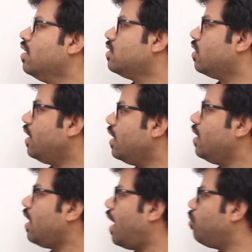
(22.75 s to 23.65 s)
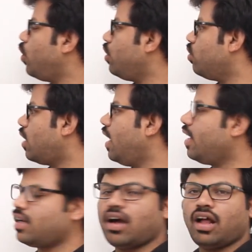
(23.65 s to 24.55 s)
So here I am going to
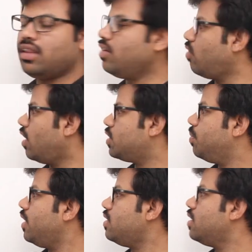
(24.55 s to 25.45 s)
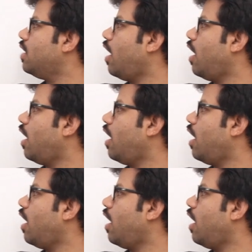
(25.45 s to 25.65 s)
collect all the watchmen